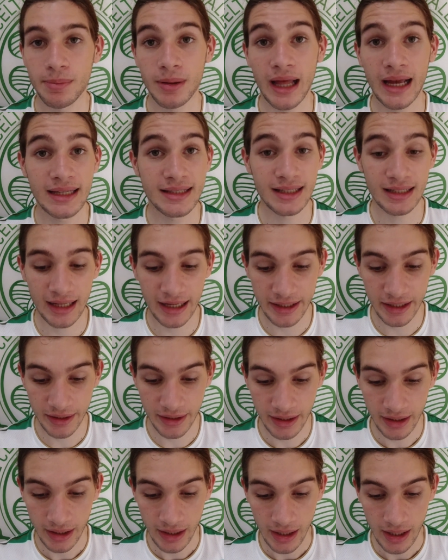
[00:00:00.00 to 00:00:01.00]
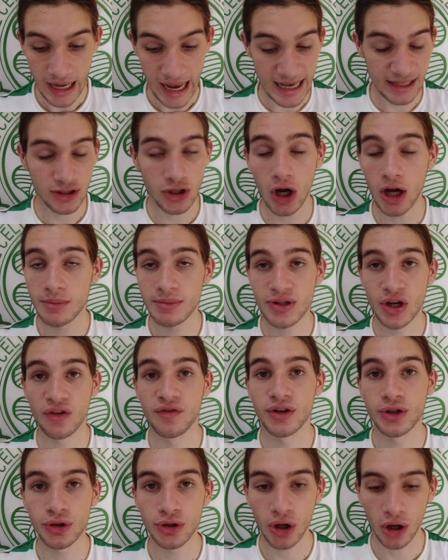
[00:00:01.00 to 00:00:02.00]
play to Lennon. He's got himself
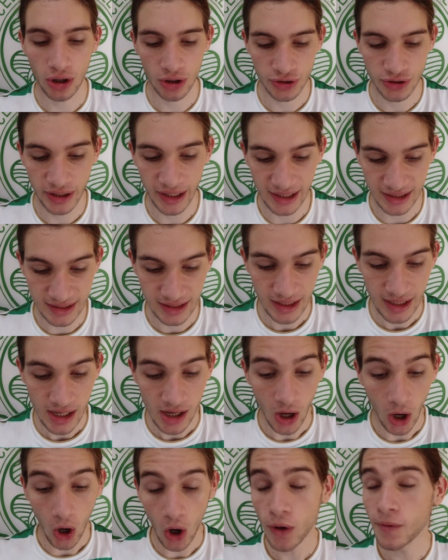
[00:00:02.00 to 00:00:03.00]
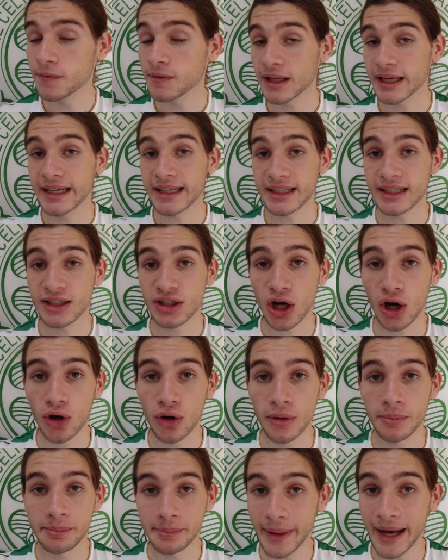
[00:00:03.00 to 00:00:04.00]
a new contract. Hopefully he can
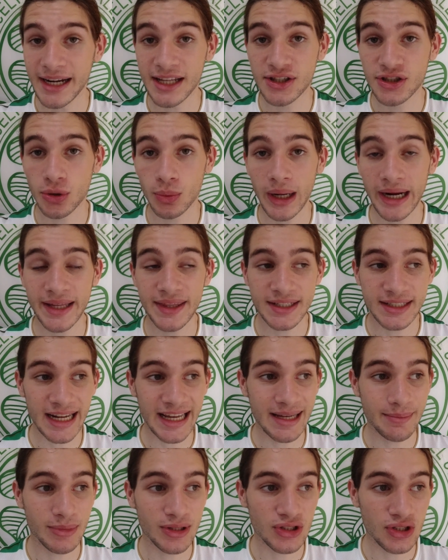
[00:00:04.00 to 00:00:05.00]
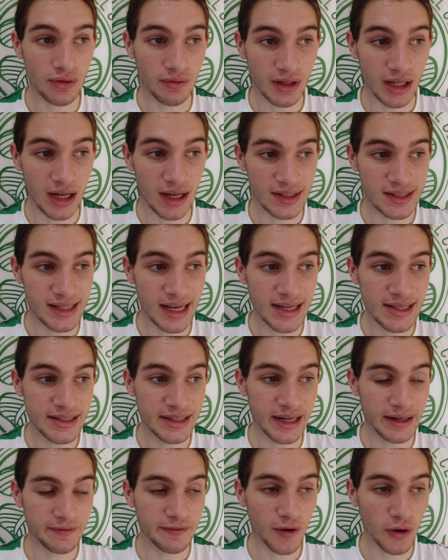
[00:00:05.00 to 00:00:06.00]
go manage away the demons of last
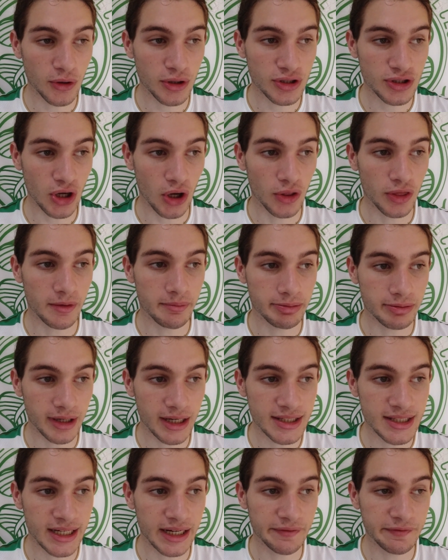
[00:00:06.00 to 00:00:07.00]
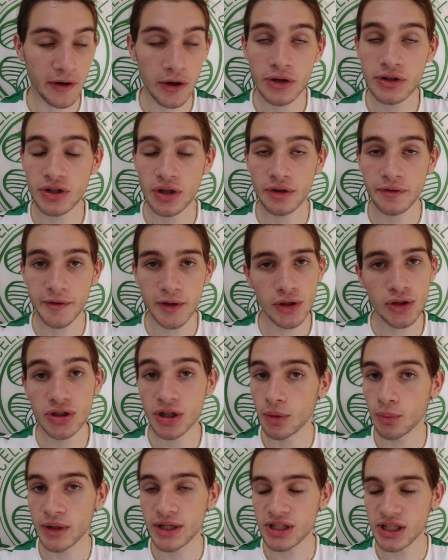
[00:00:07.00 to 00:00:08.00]
season and focus on the present and focus on the
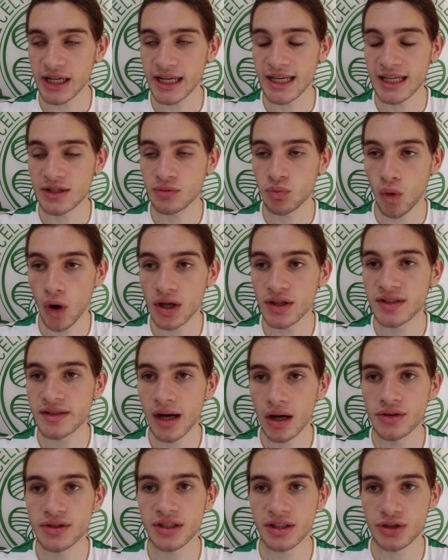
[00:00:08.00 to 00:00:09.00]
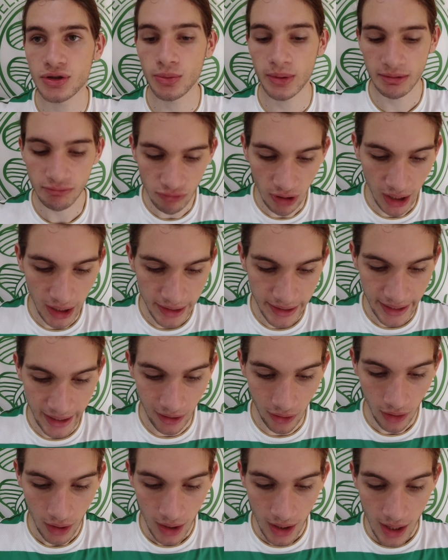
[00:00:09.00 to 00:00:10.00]
future, which is what Celtic are doing right
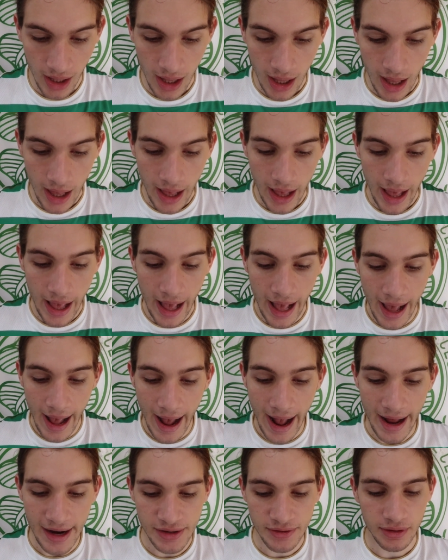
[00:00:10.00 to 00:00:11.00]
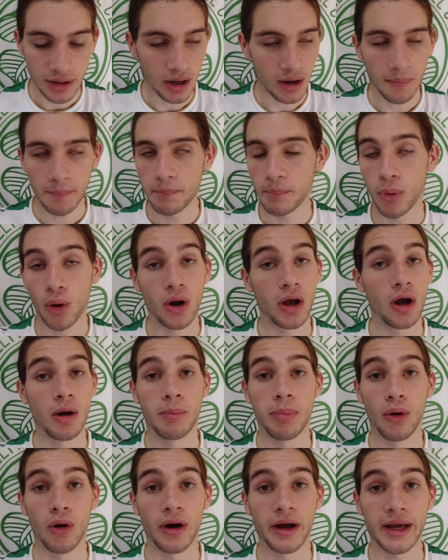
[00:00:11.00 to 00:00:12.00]
now. And boy, oh
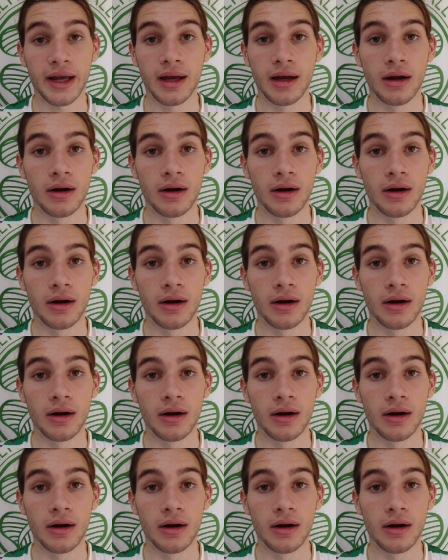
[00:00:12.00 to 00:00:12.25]
boy.